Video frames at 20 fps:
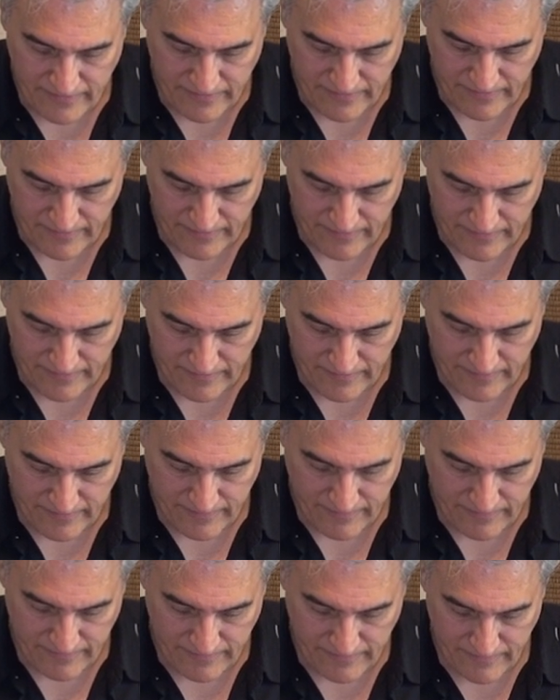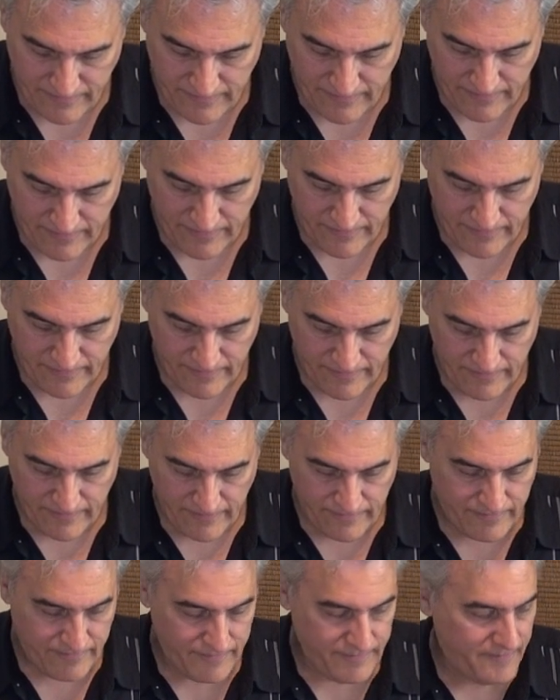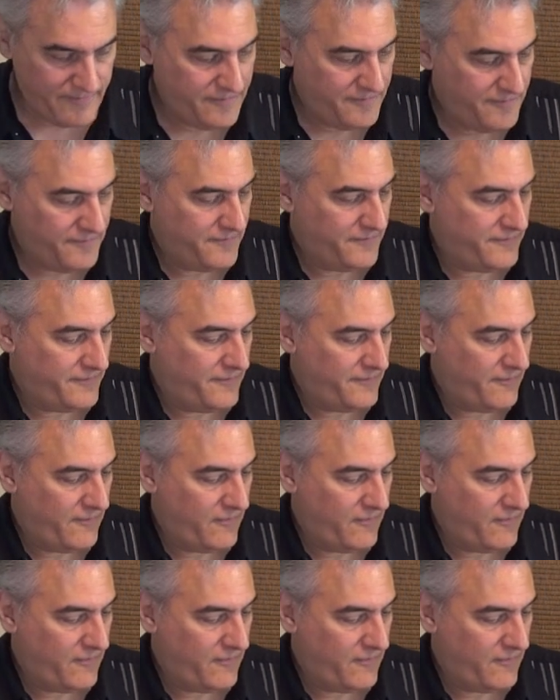No words are spoken by the person on screen.